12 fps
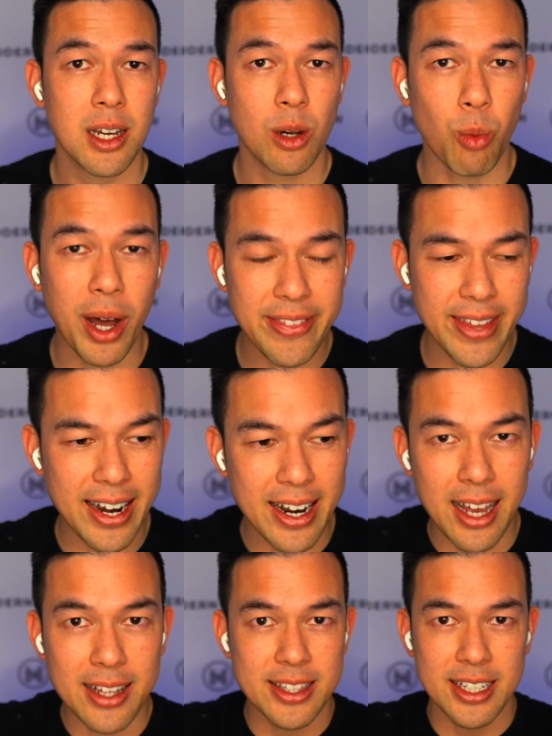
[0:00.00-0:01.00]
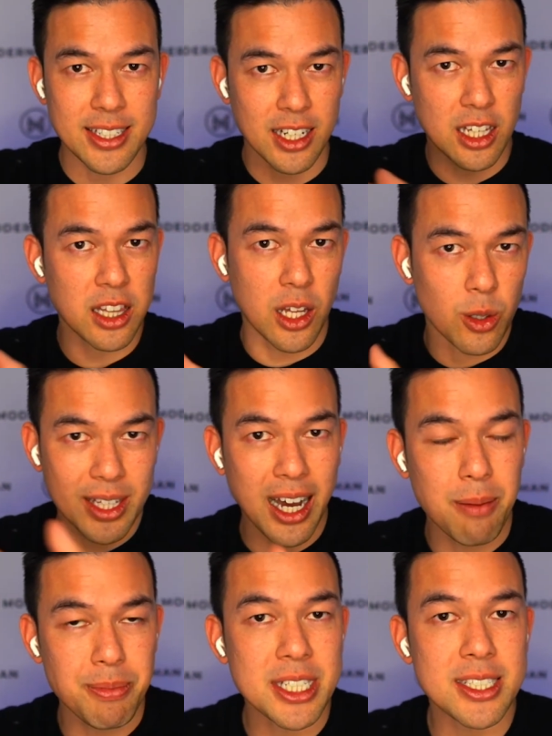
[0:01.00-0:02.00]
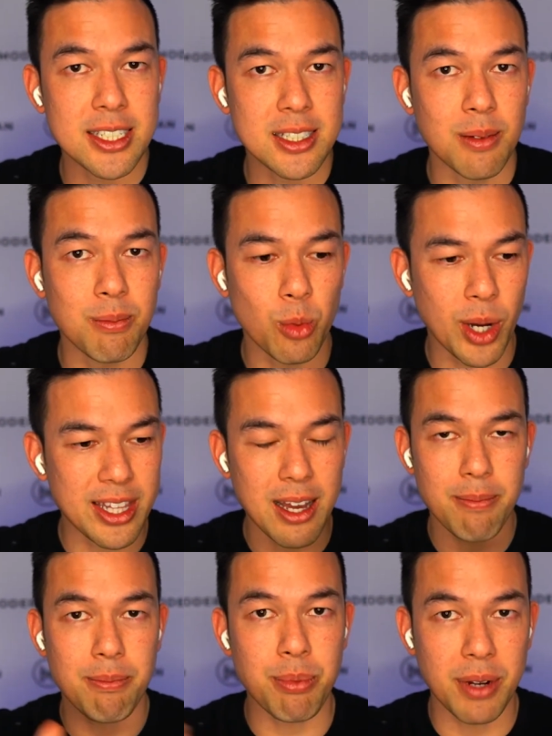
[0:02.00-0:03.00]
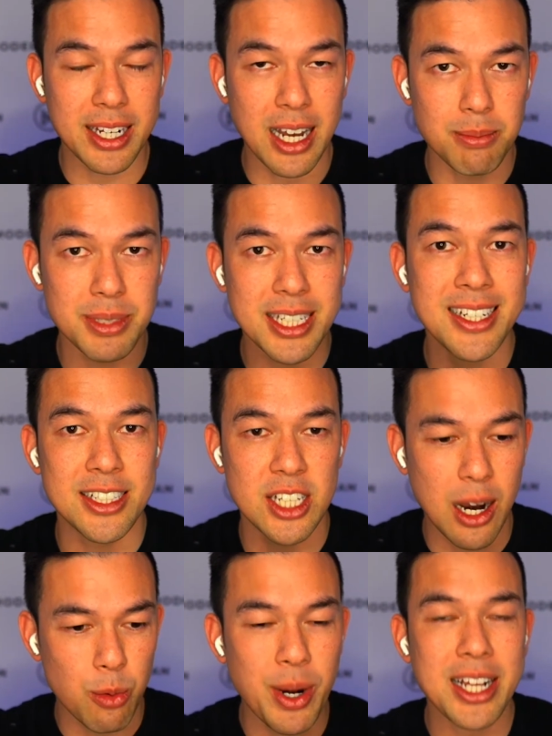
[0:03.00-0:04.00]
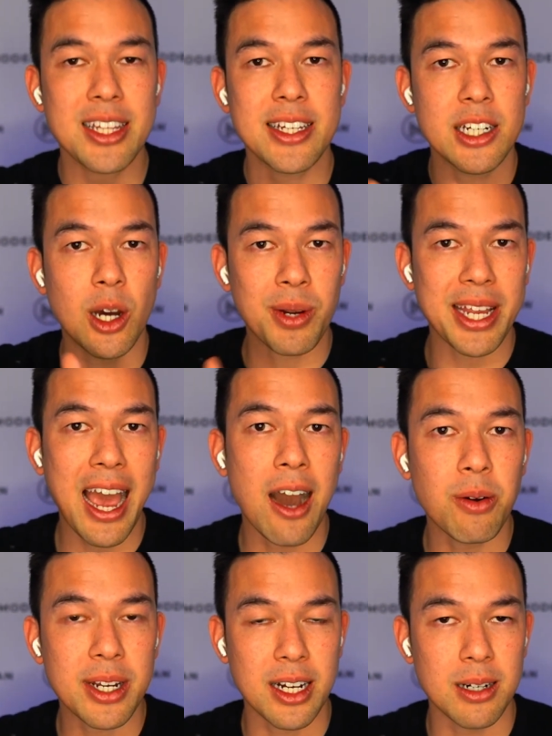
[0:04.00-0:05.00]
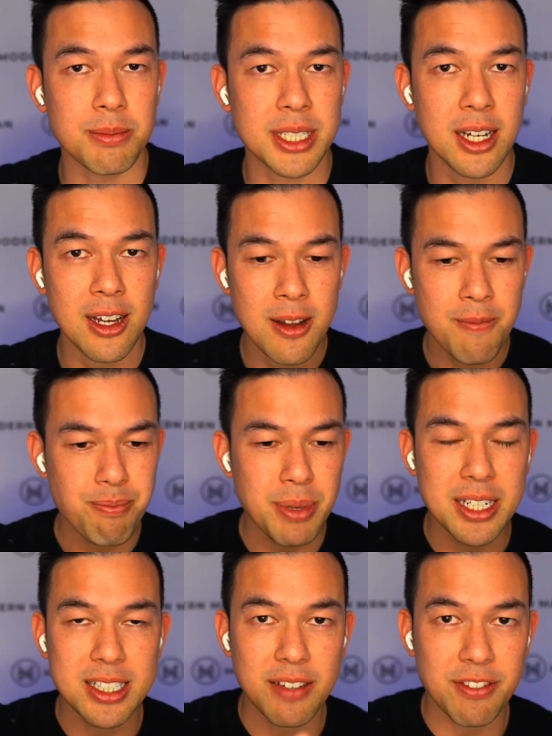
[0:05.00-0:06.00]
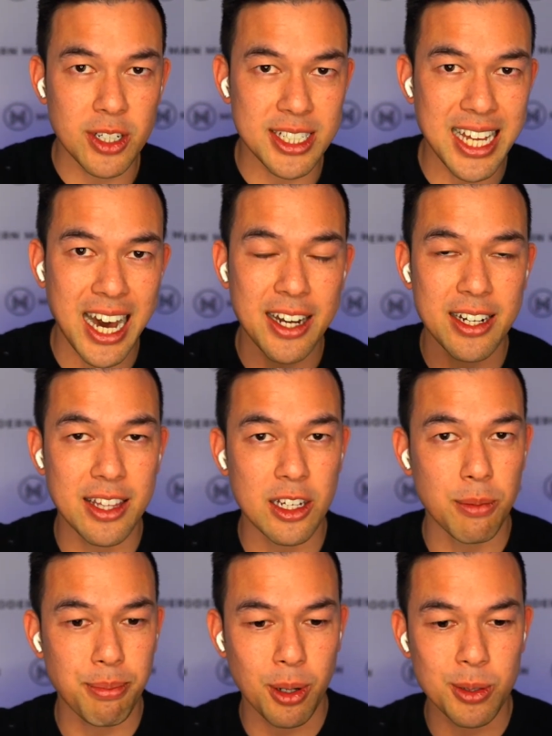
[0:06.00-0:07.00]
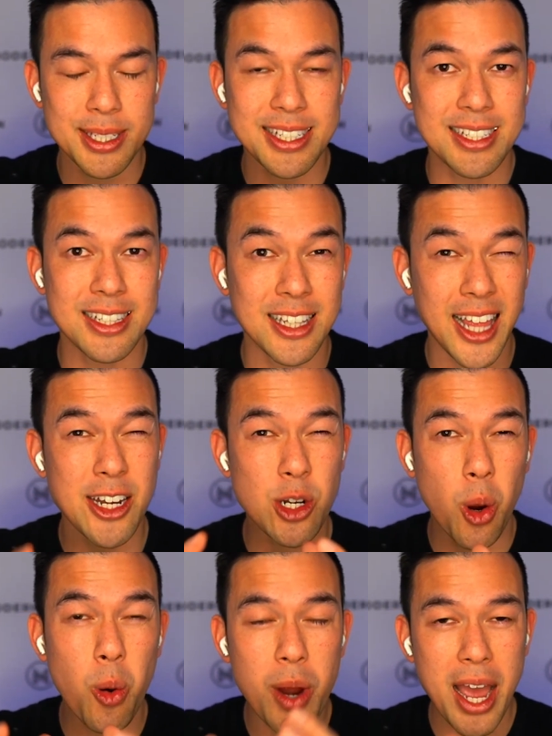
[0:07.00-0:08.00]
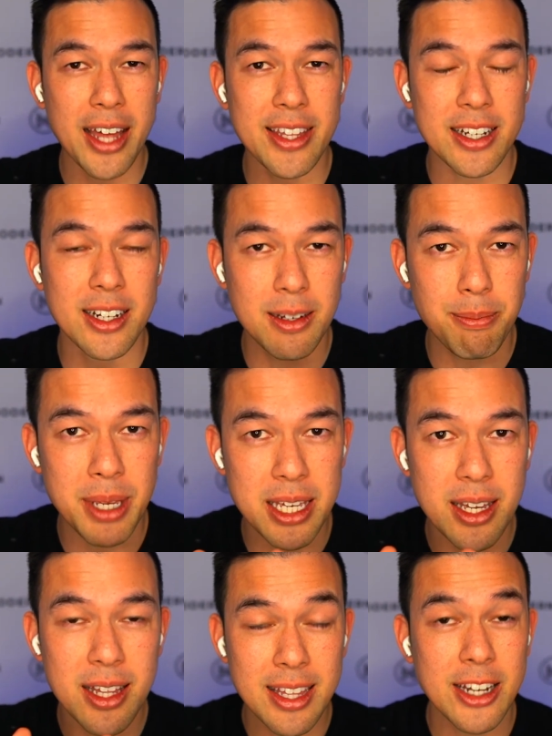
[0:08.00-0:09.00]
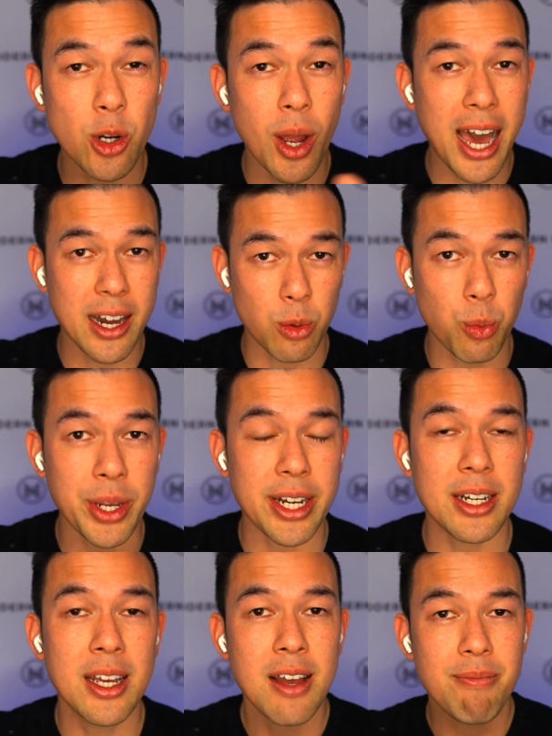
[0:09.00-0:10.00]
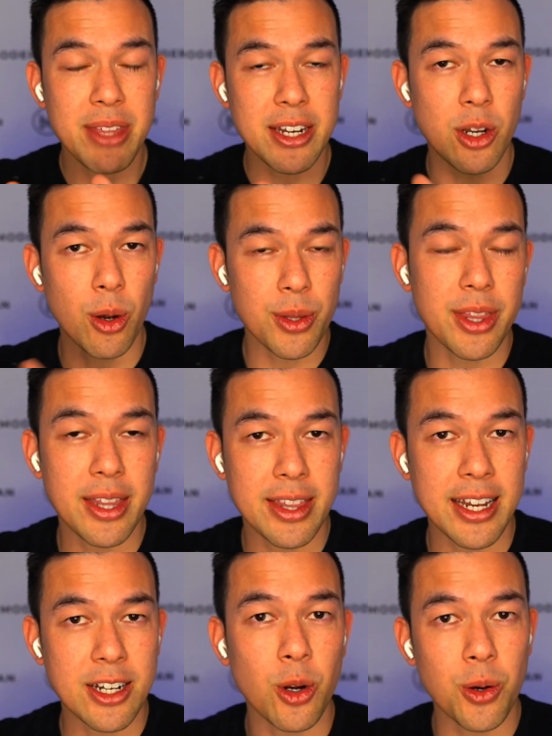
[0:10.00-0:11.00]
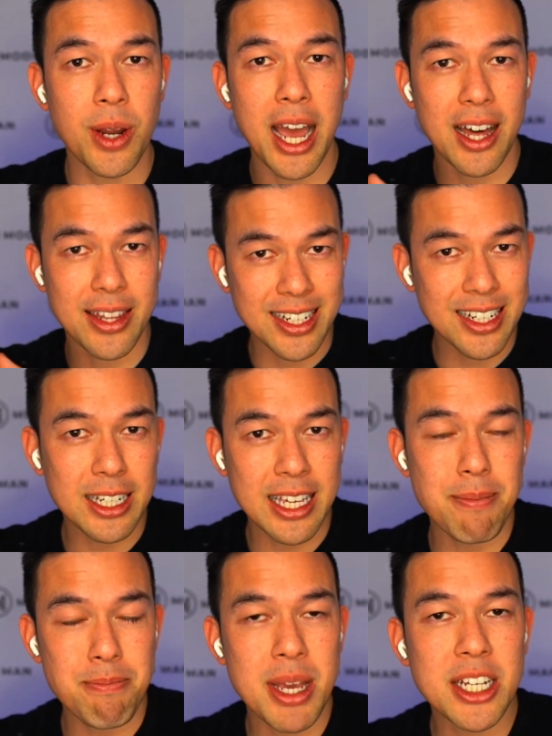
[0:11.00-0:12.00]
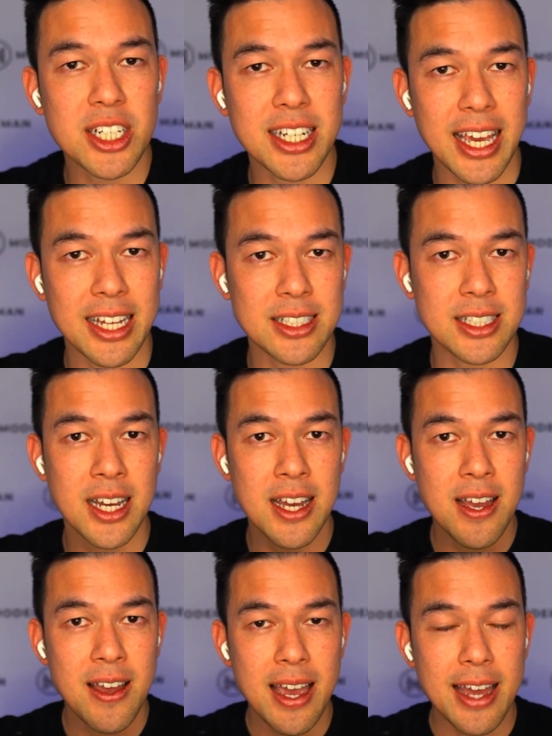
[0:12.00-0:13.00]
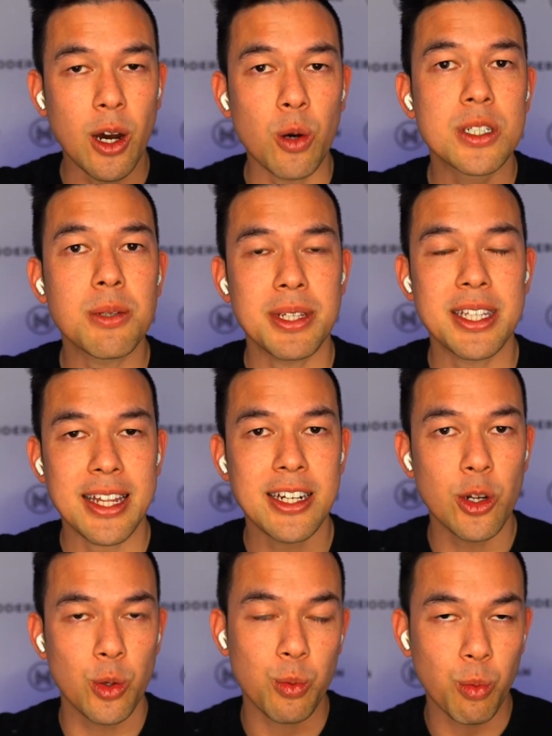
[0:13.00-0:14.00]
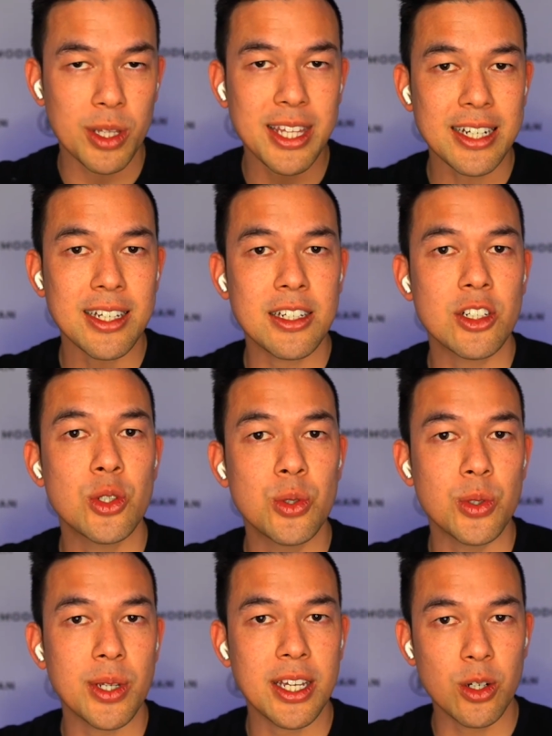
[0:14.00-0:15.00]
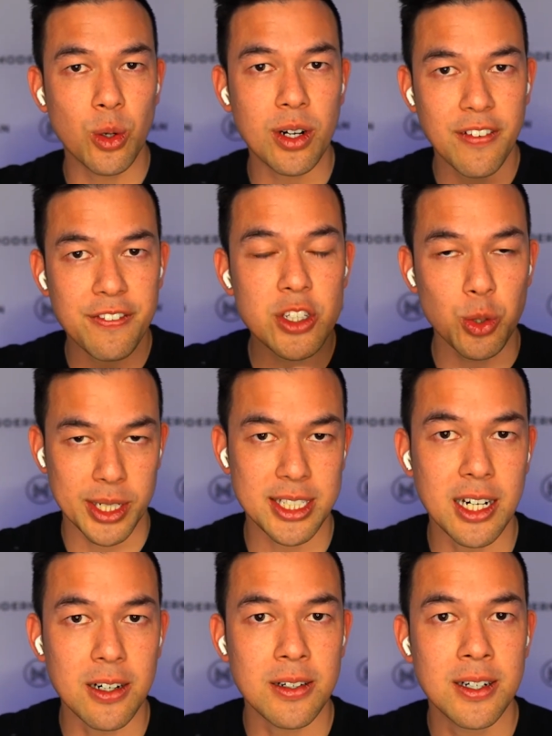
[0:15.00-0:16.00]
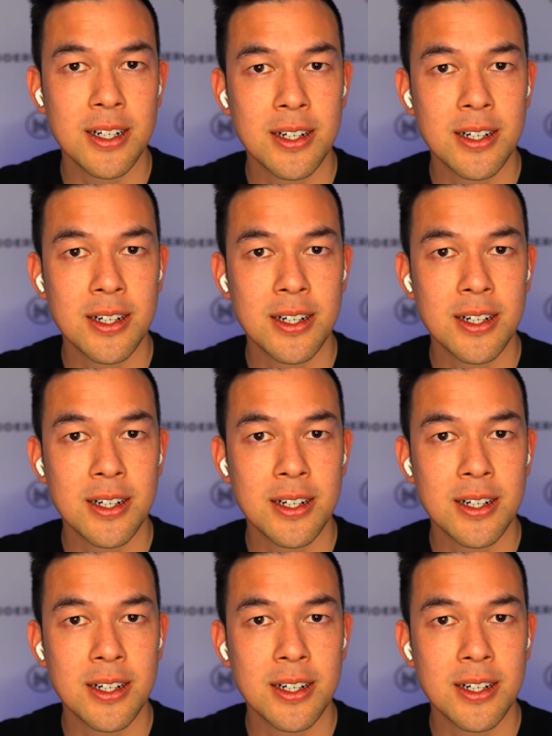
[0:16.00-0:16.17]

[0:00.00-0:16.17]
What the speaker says: One that doesn't clog up the system, one that comes in directly knowing outcomes because they've got data, they've got processes, and they know how they're going to be, they know how to win, they know how they're going to get measured against, and ultimately they know what they need to do in order to excel.